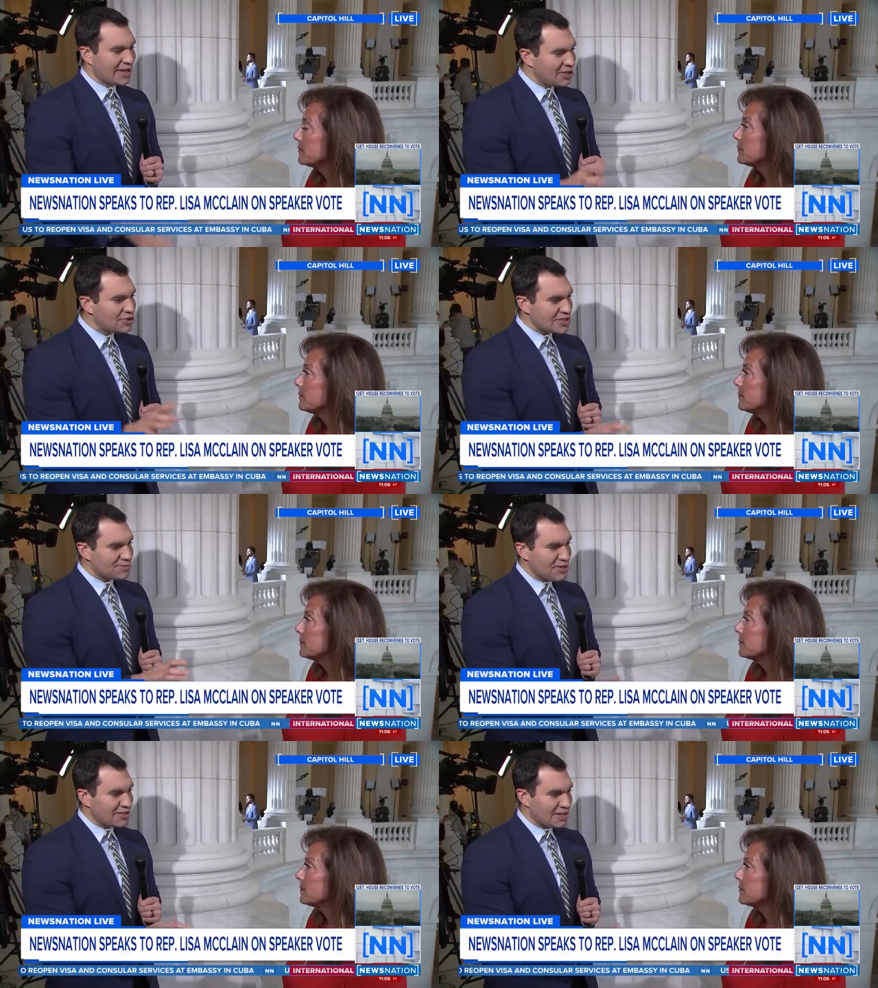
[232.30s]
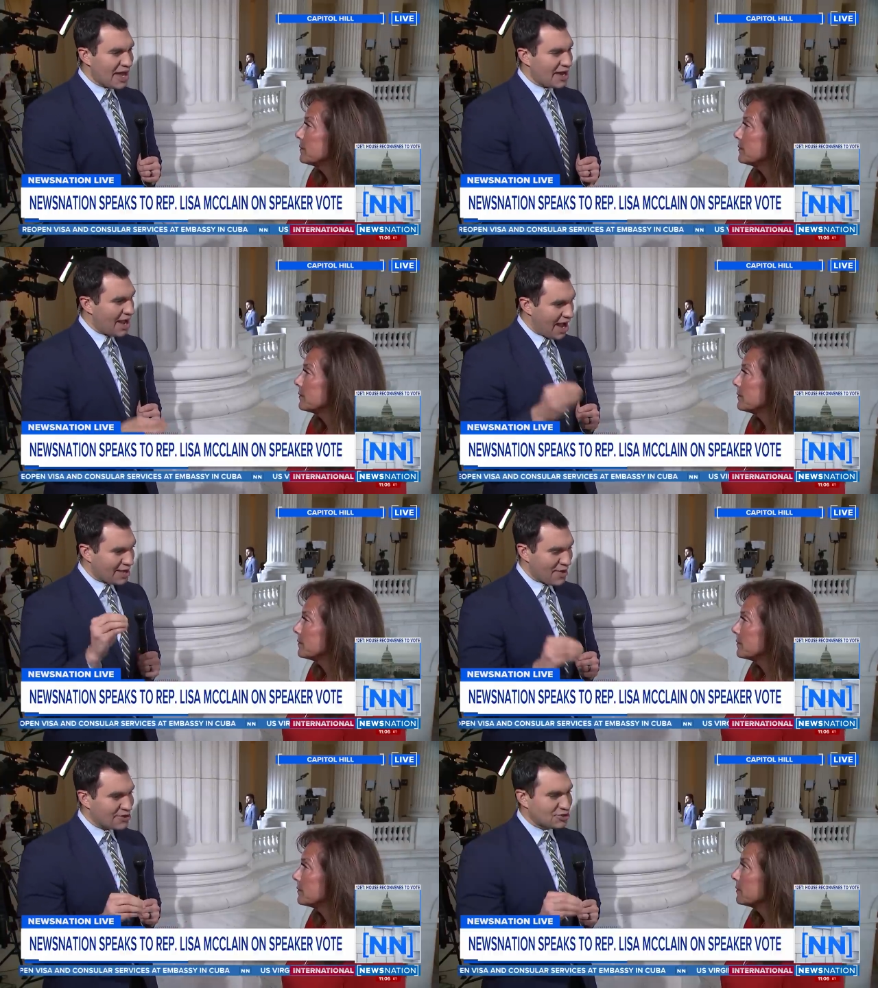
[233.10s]
Speaker 1: Can you just speak to that? I
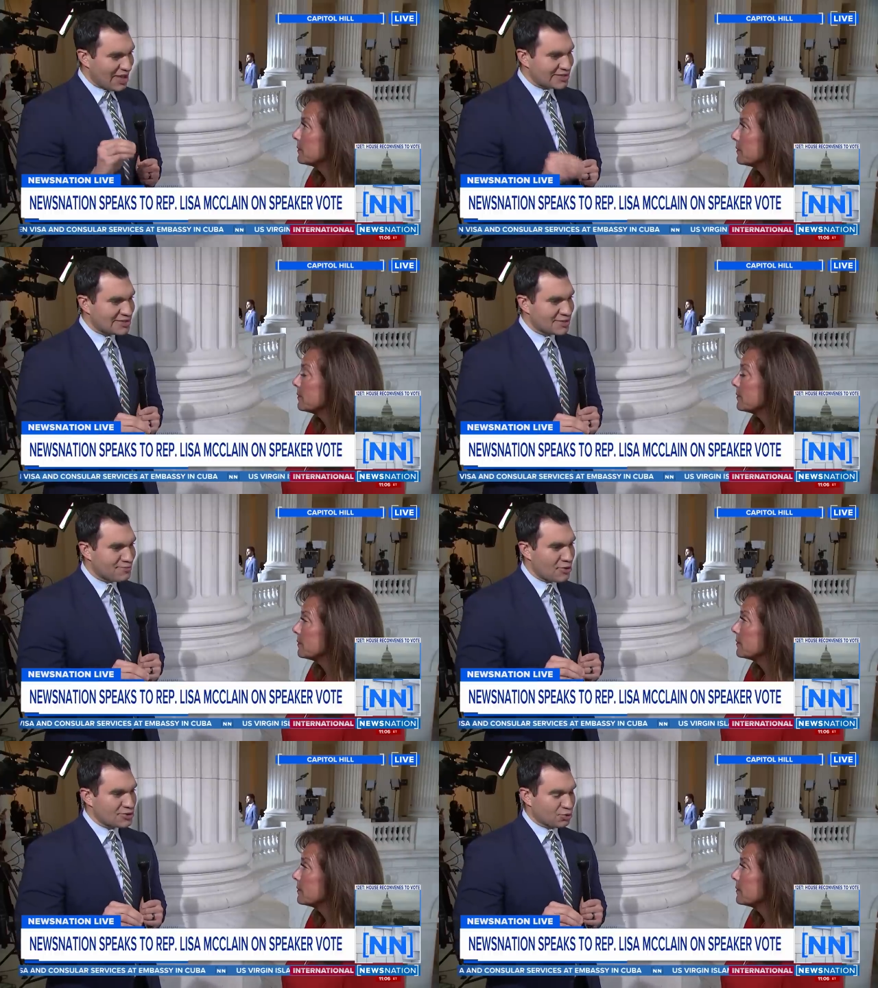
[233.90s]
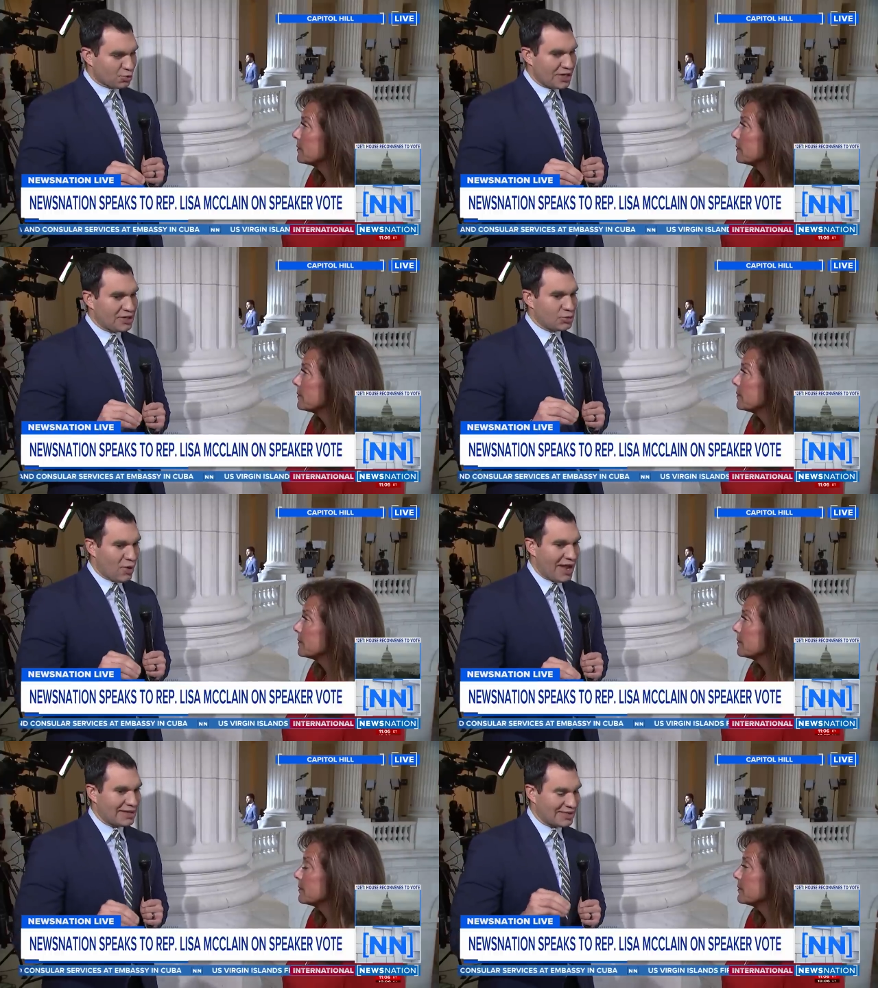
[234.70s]
imagine that's the most real
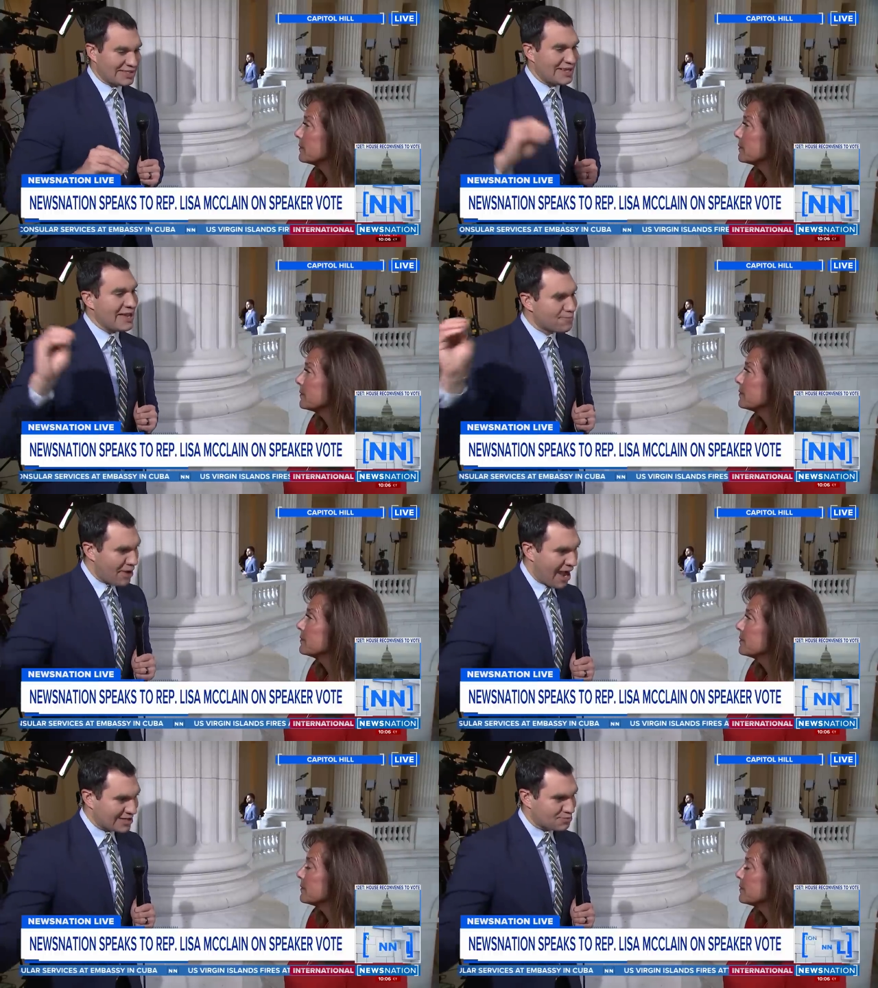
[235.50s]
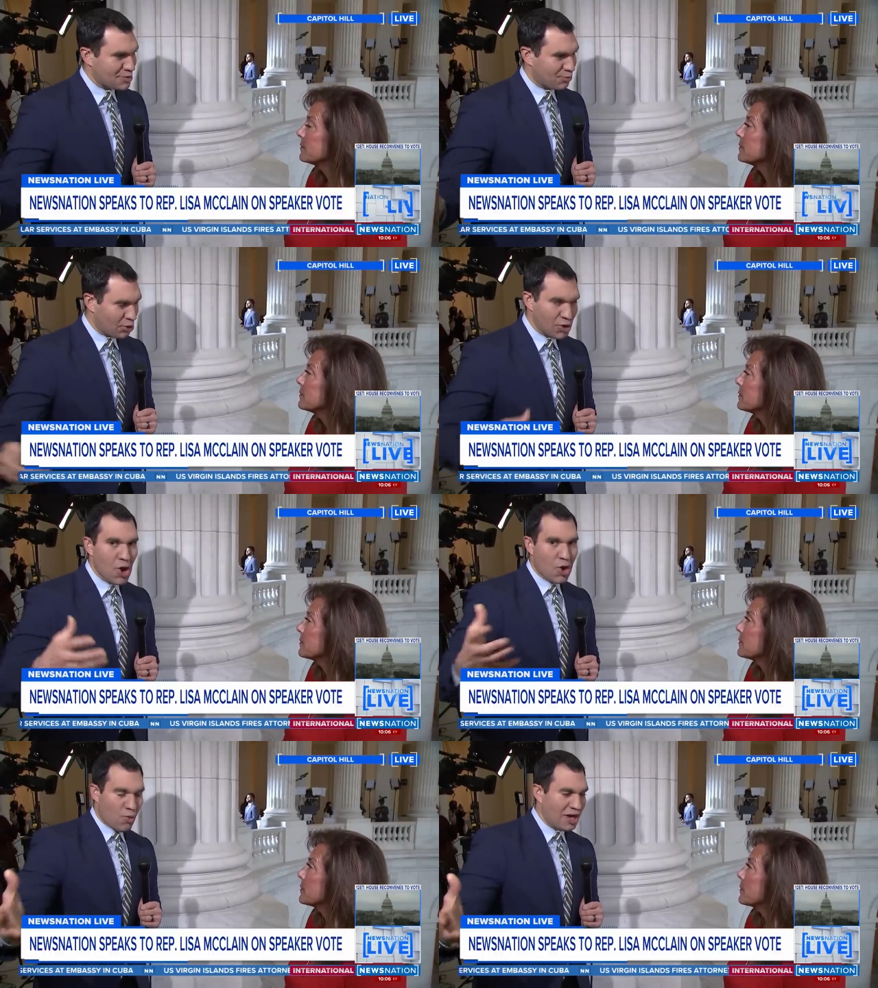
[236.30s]
way that this impacts people
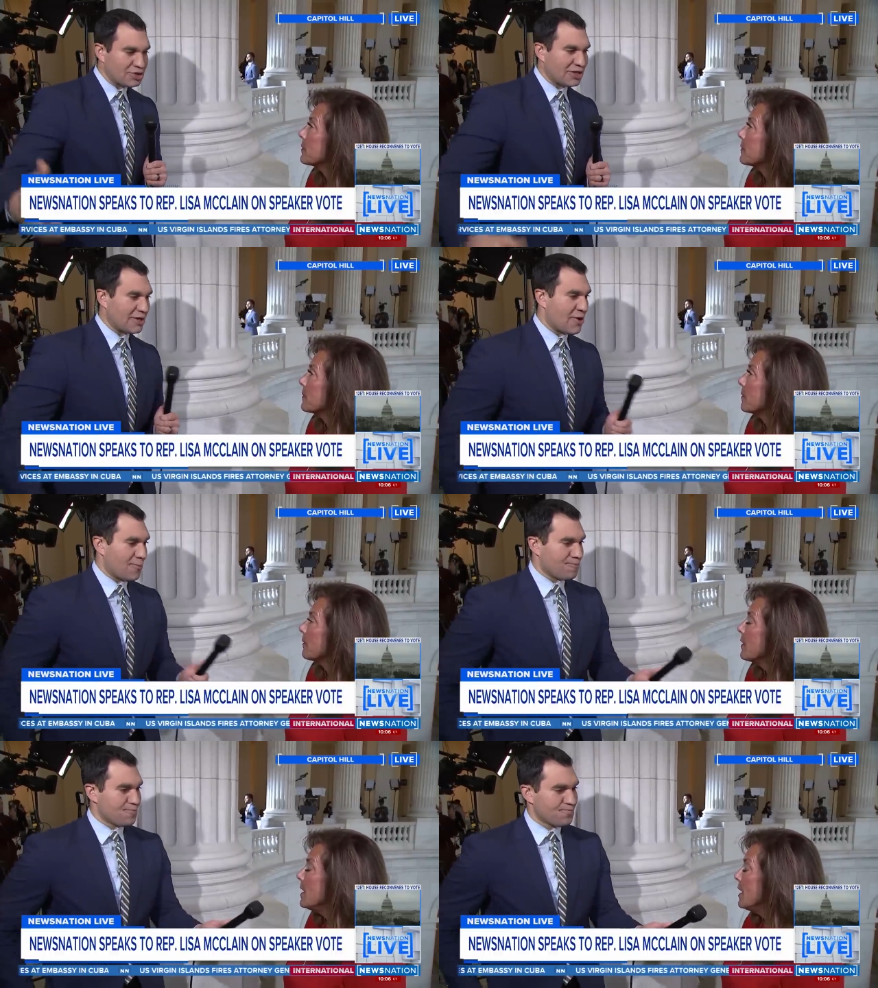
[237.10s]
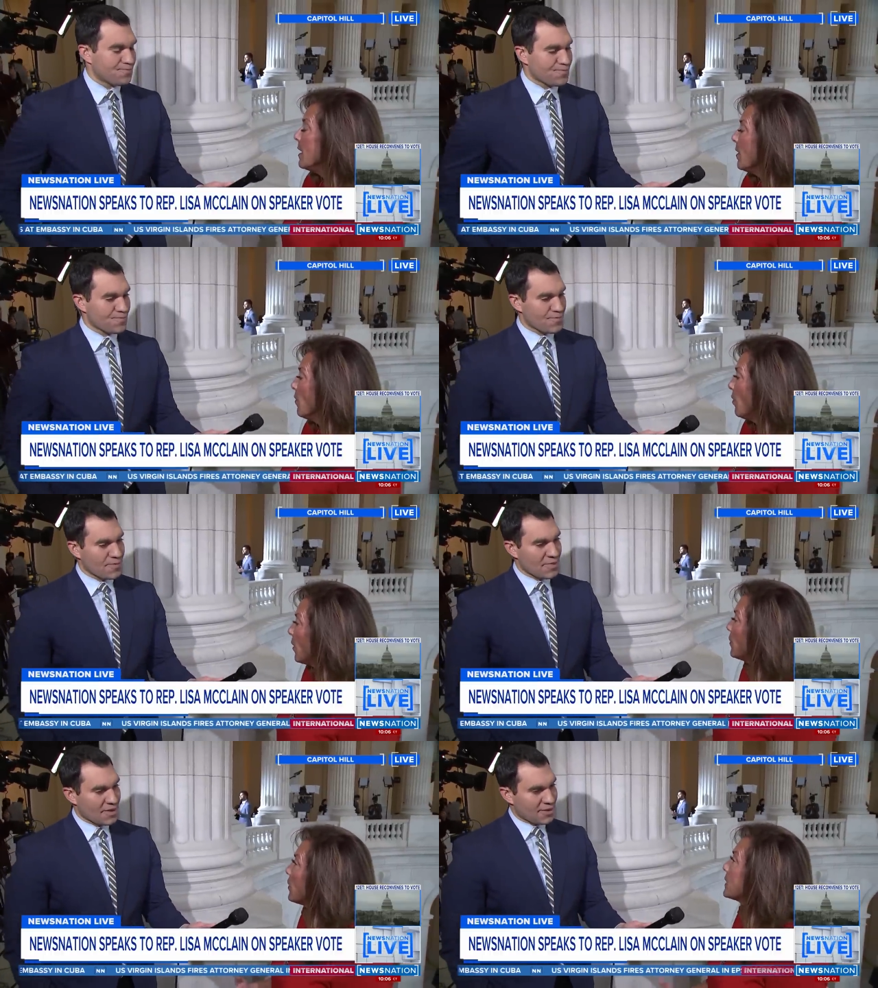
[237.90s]
watching at home.
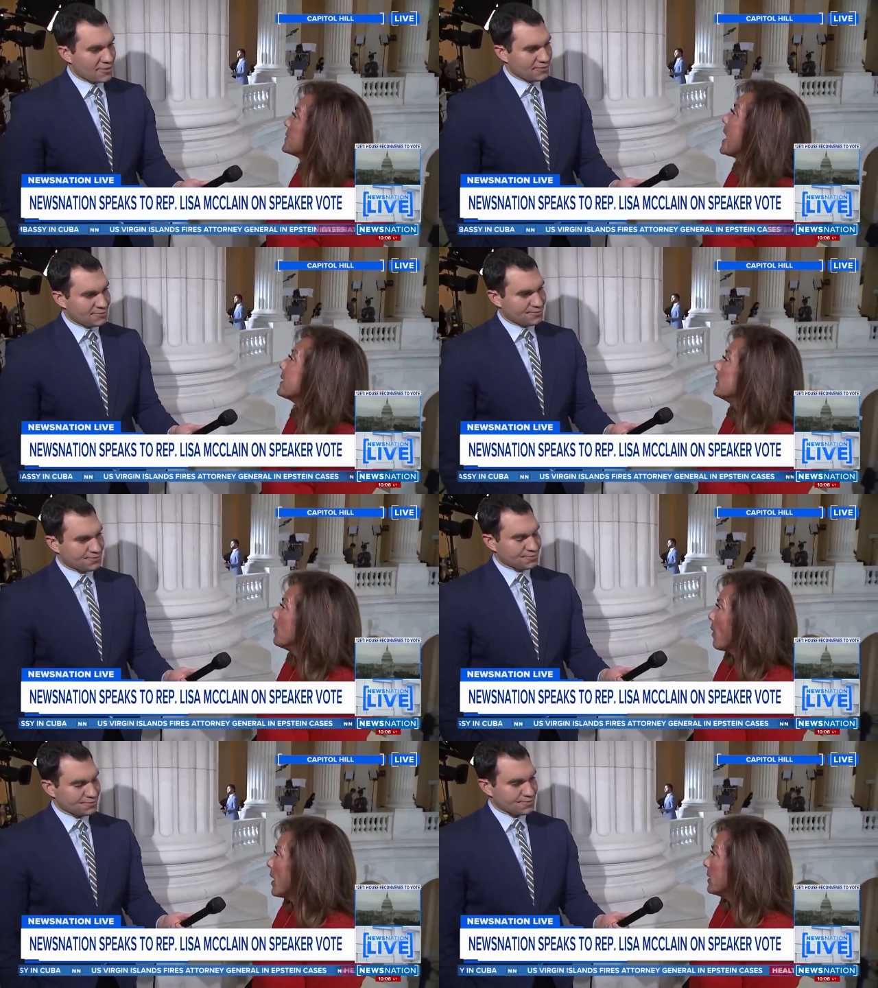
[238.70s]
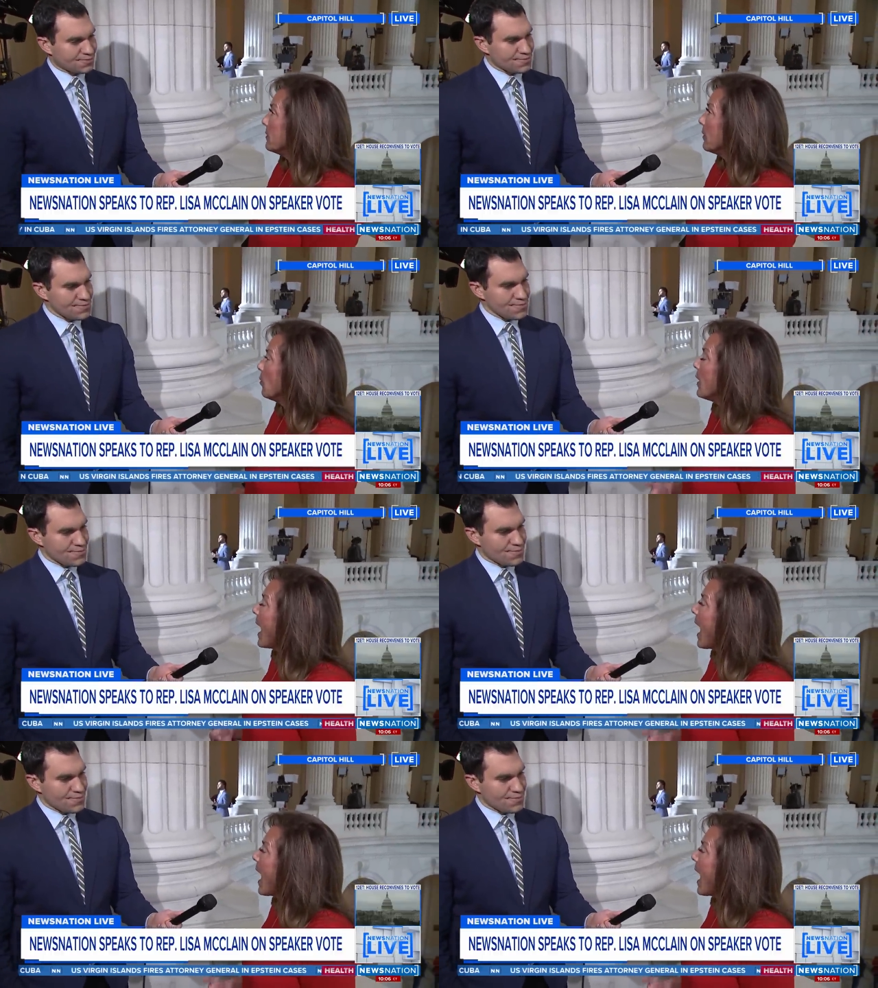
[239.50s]
Speaker 2: Well, you're exactly right. We